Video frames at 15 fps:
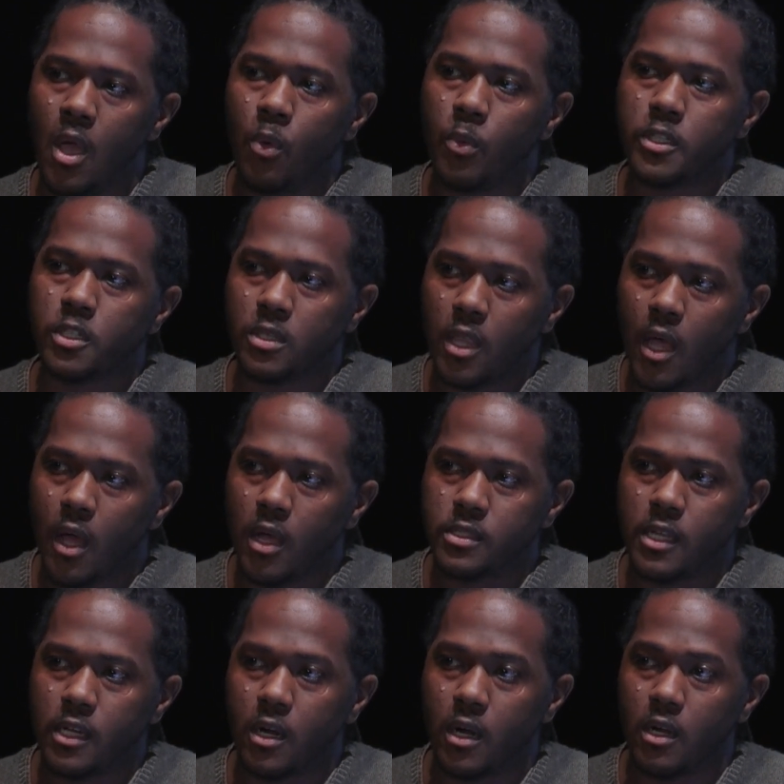which are laws
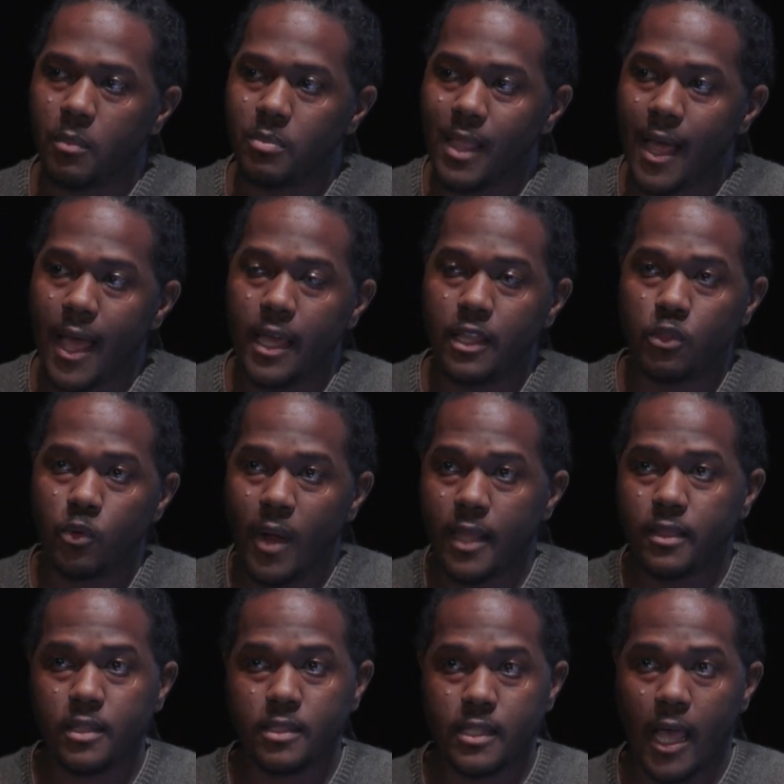that are applied throughout
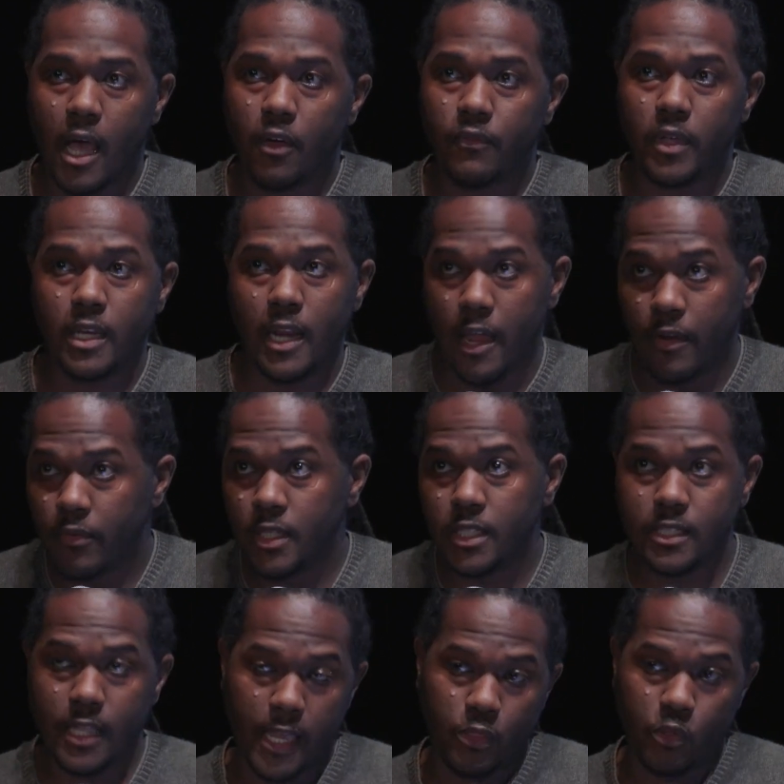the South, in every
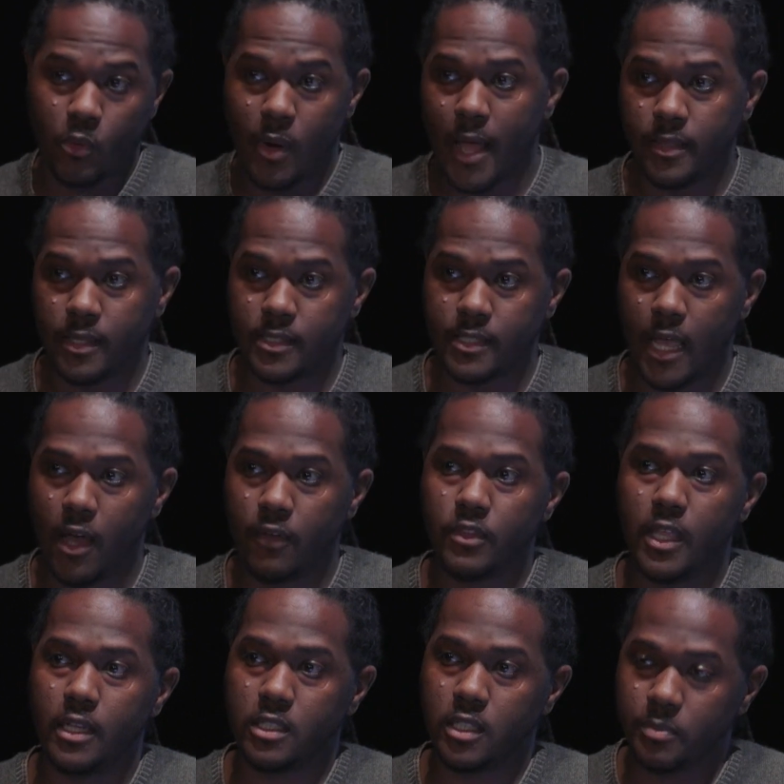state throughout the South,
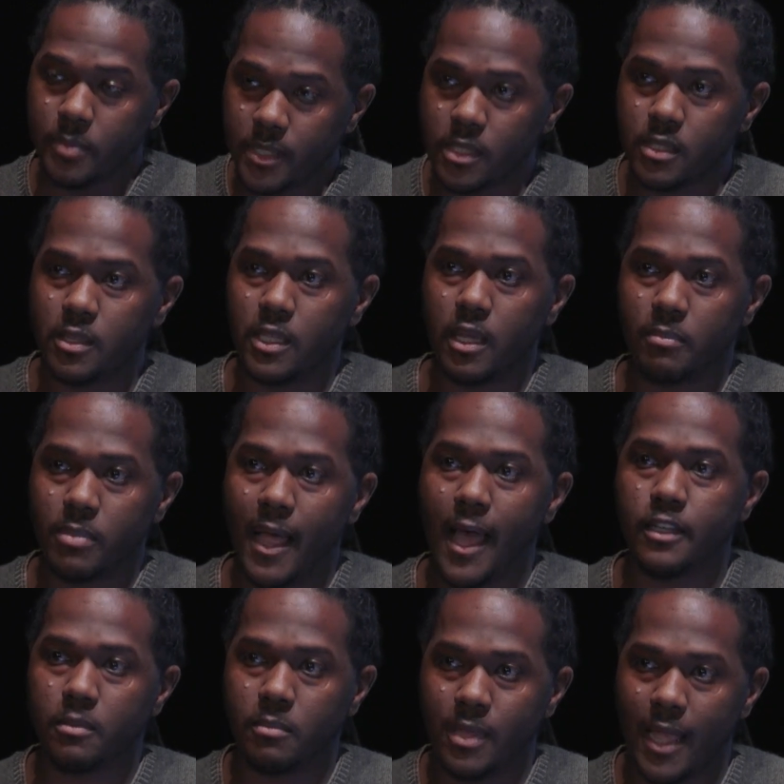that explicitly apply
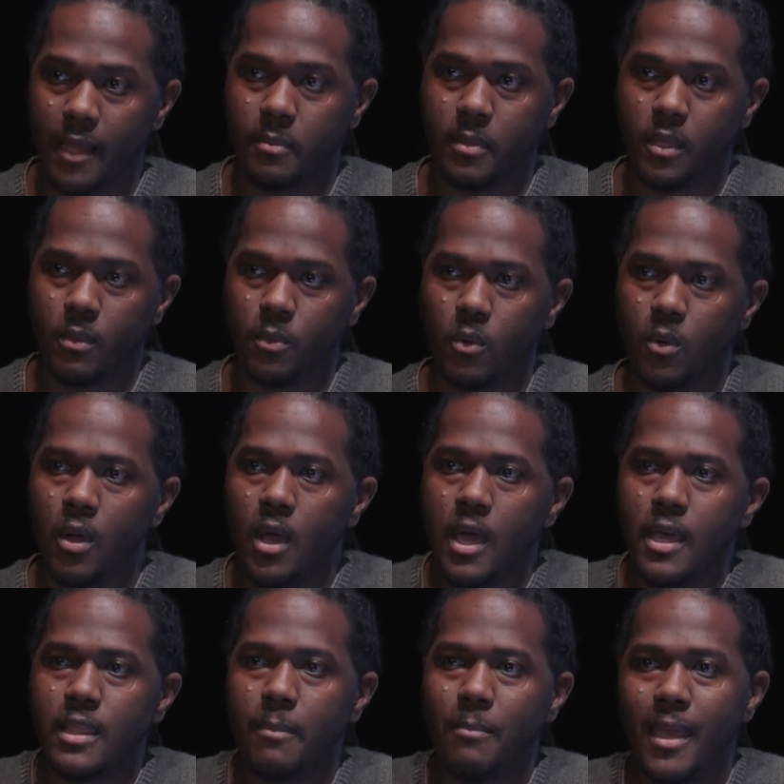to black people,
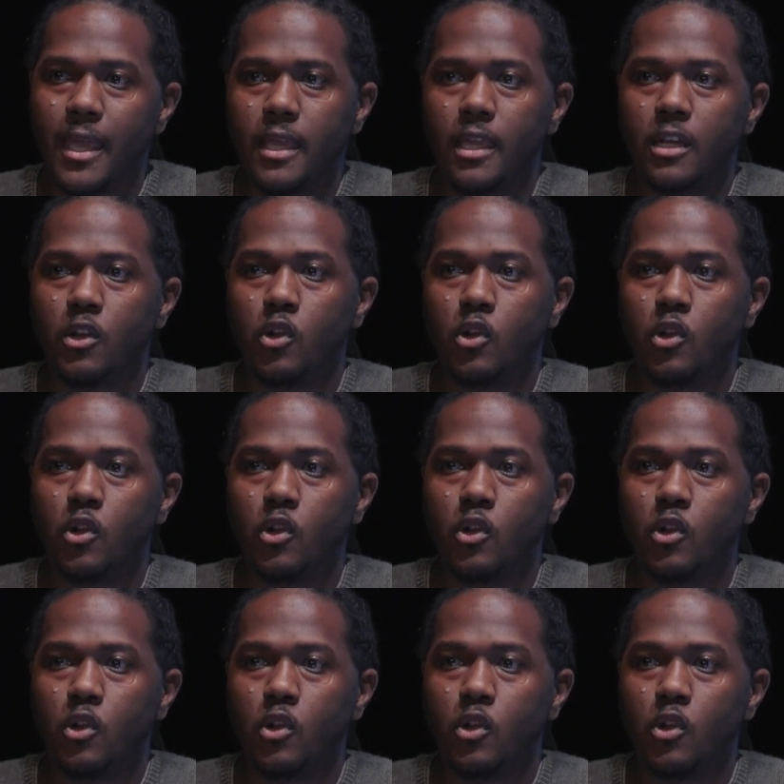that make it